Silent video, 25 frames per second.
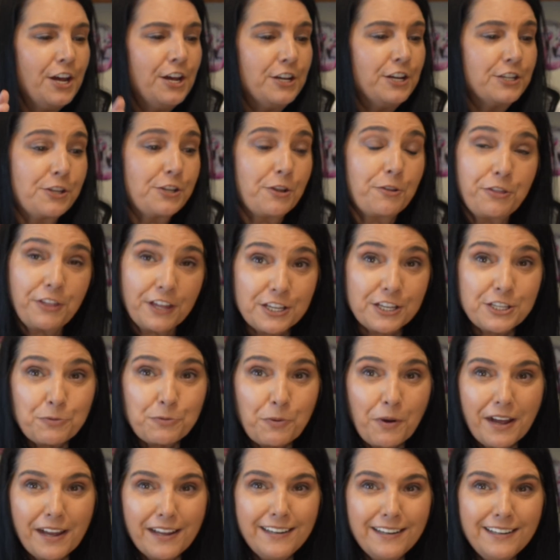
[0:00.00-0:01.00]
So this
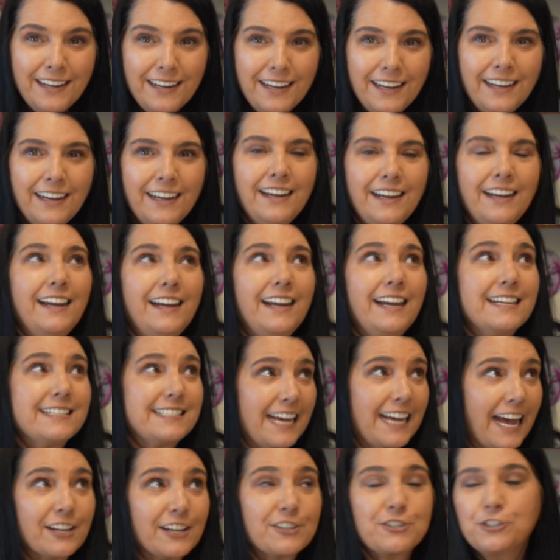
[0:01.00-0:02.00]
one is
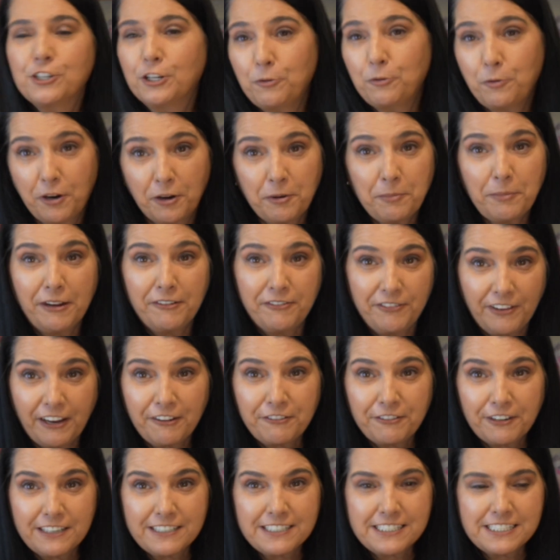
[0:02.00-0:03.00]
actually one of my
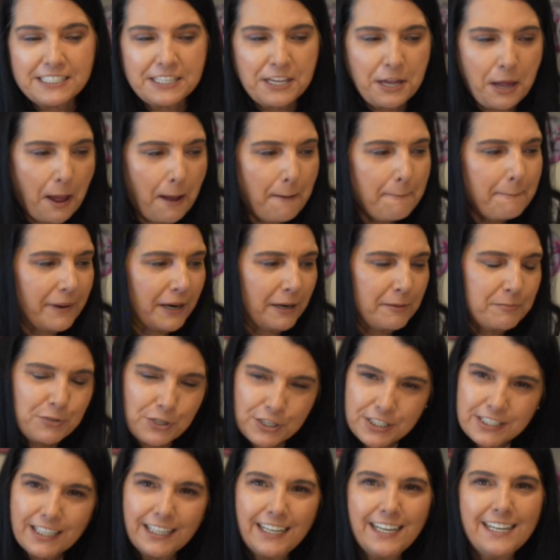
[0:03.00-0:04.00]
favorites, but I'm
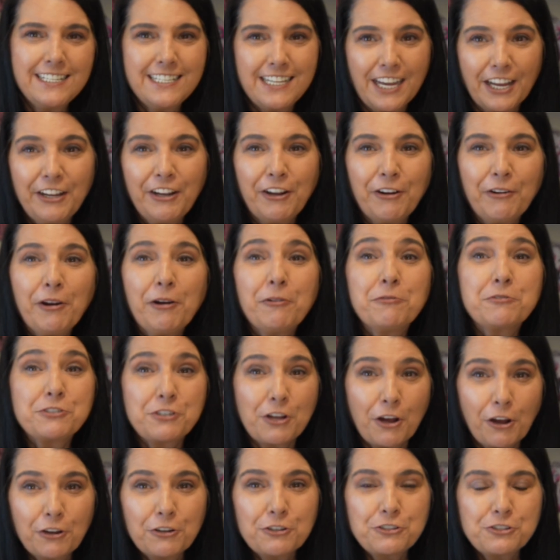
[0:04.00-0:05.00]
just going to tell you, it was
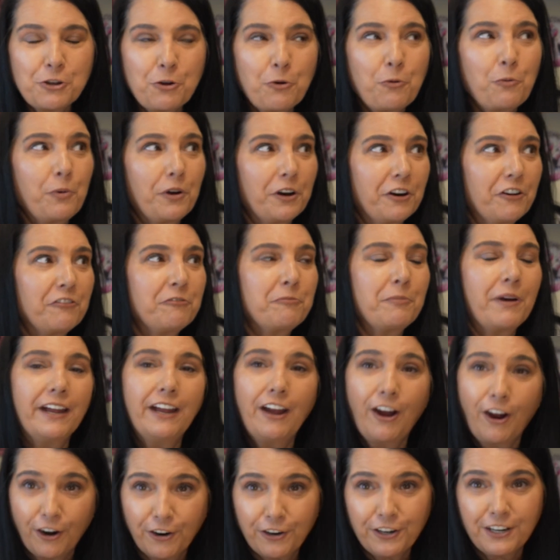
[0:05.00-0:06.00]
also one of my
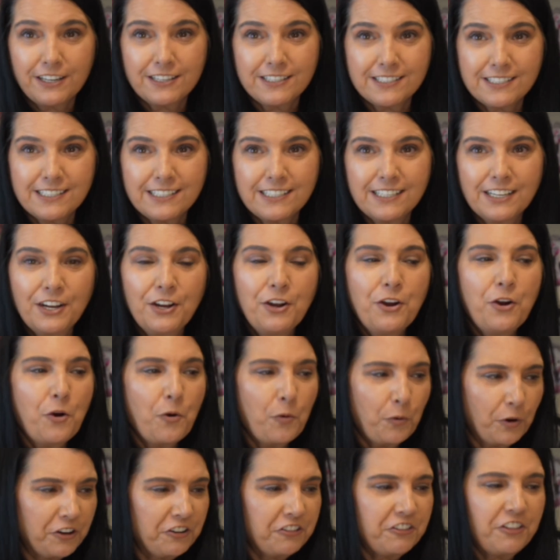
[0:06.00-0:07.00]
hardest.
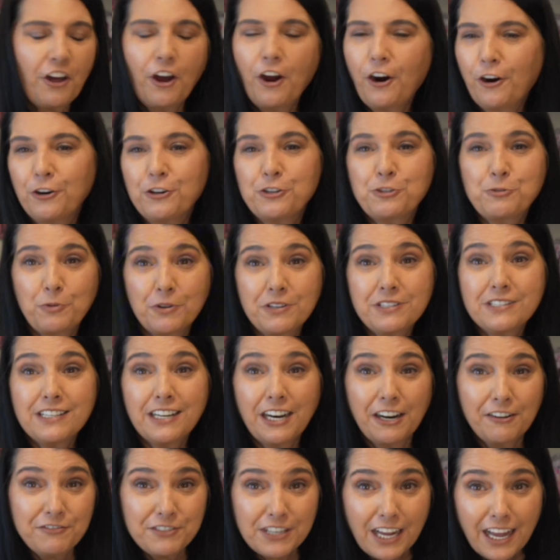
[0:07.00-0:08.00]
One of the hardest ones that
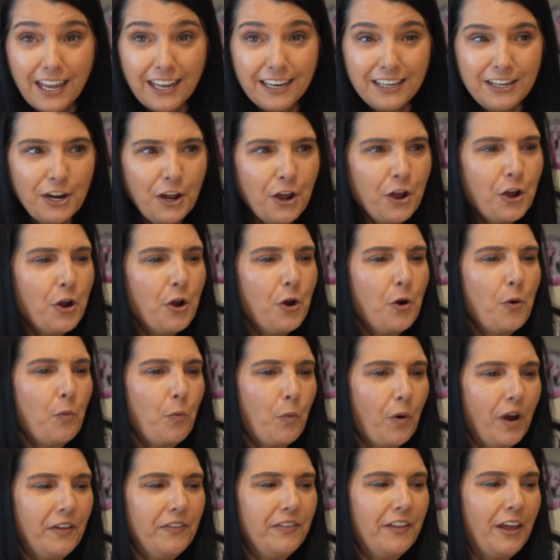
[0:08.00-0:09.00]
I've done.
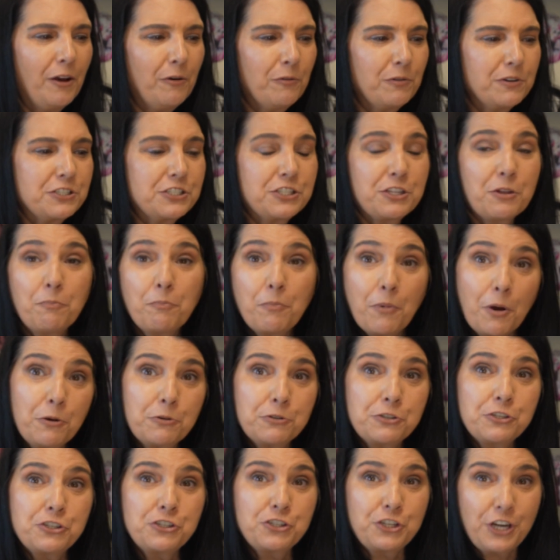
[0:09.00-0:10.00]
One that was the
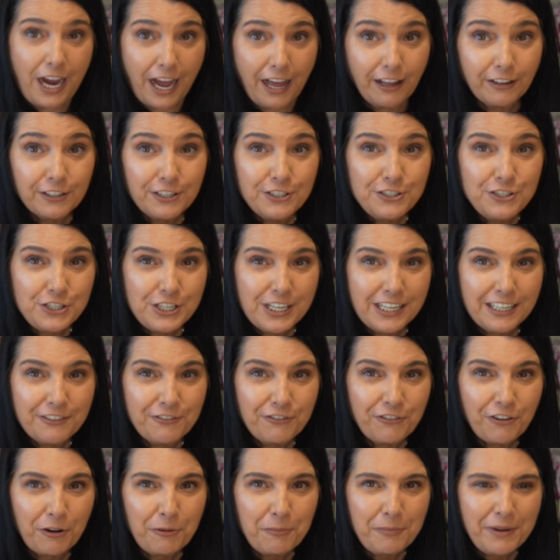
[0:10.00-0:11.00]
most challenging
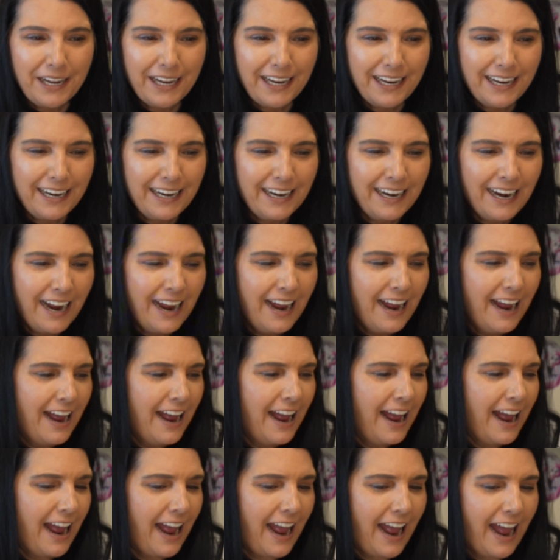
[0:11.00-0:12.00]
for me.
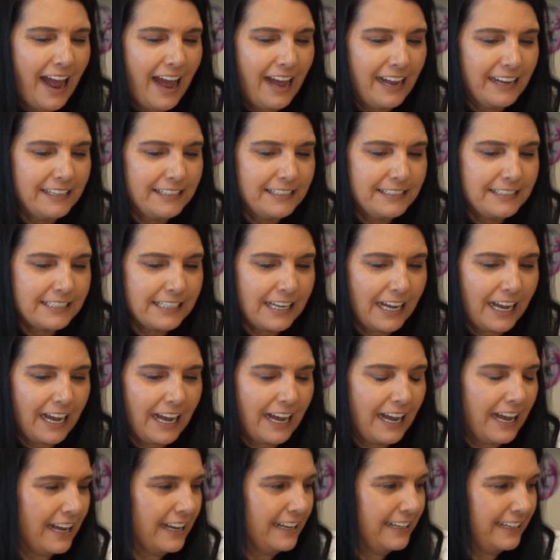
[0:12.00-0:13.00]
And
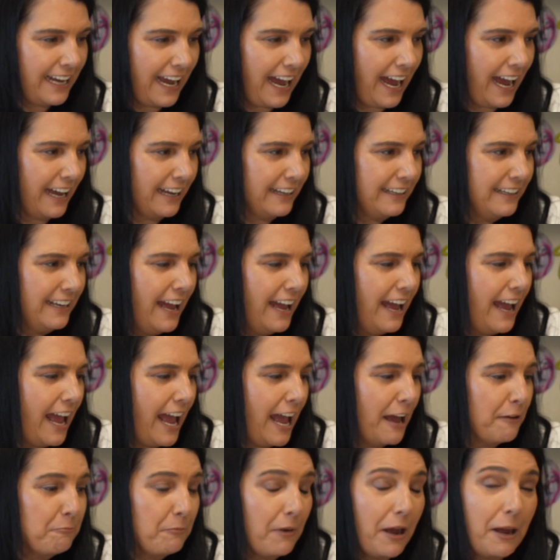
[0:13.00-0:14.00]
yeah.
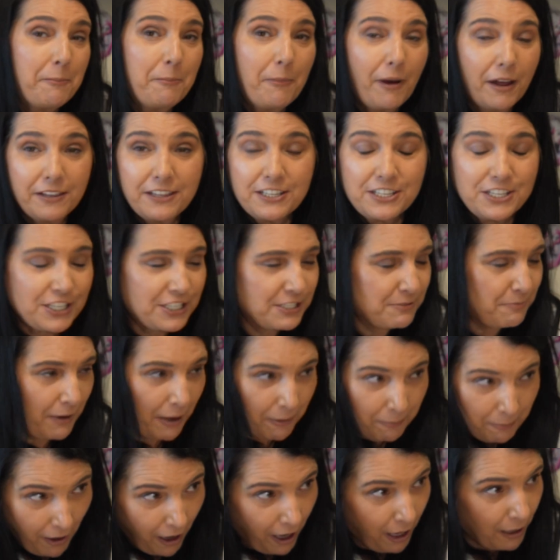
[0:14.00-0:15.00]
And this is my
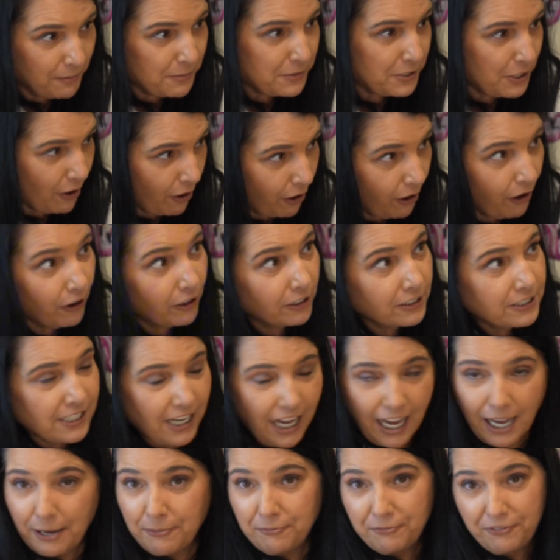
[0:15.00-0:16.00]
mom's
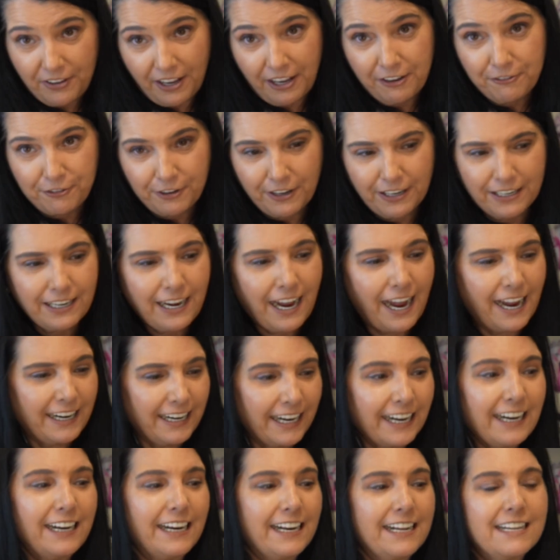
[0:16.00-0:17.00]
all-time favorite. And
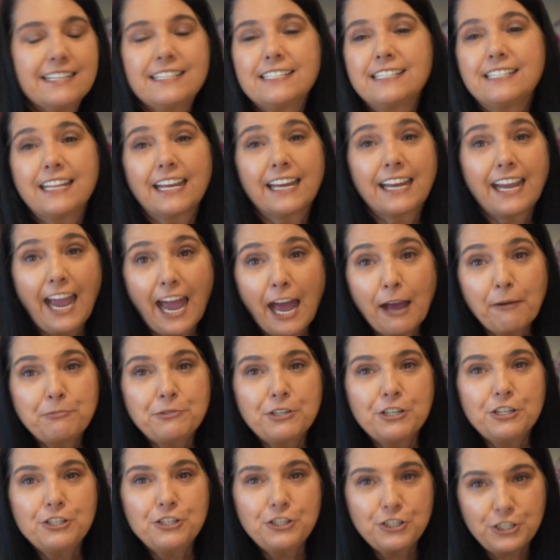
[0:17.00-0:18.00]
it is the
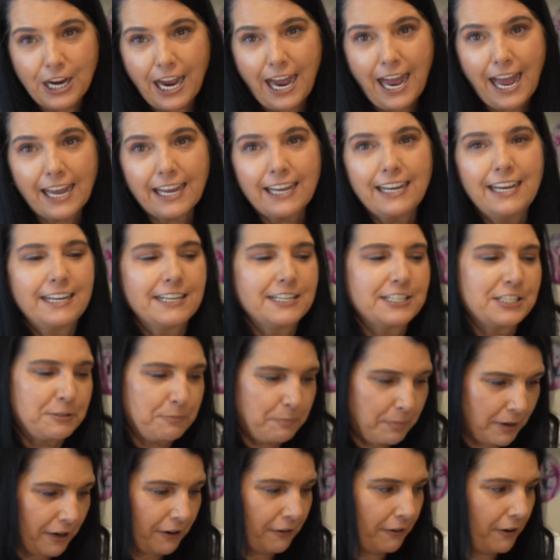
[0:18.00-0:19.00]
Captain Jack
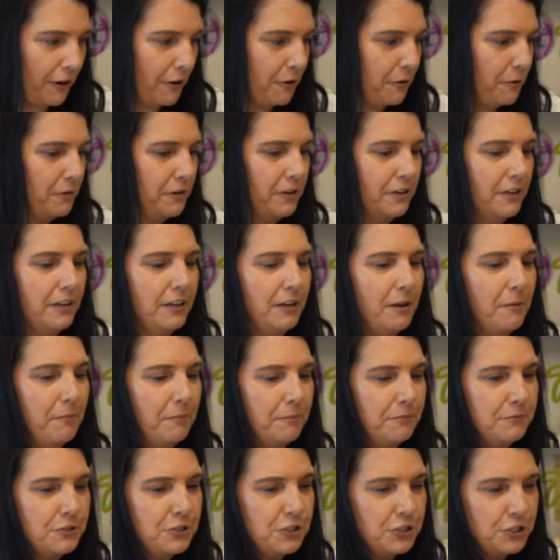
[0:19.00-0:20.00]
Sparrow
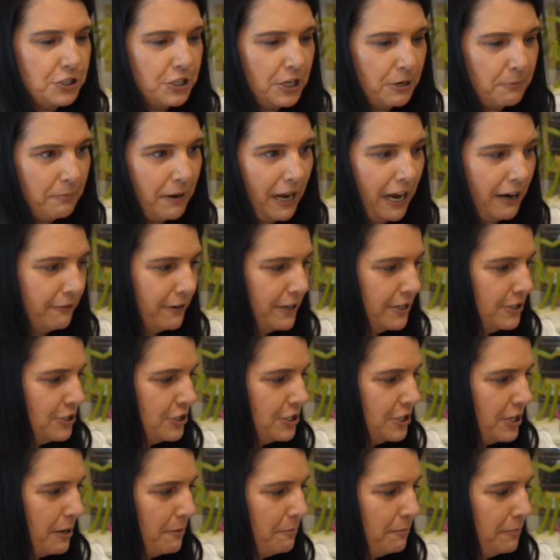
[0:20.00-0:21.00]
pirate
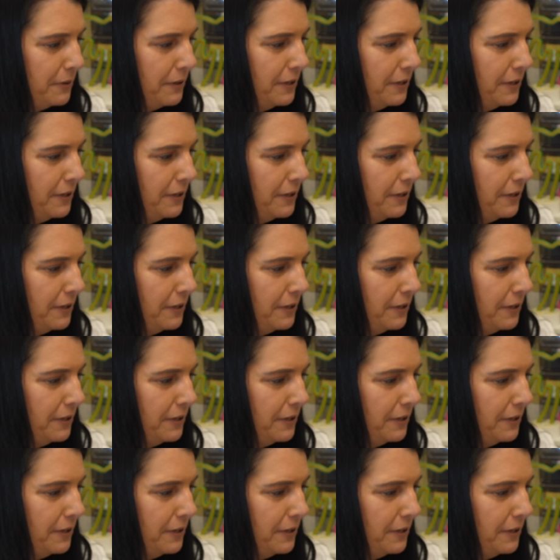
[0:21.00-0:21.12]
ship.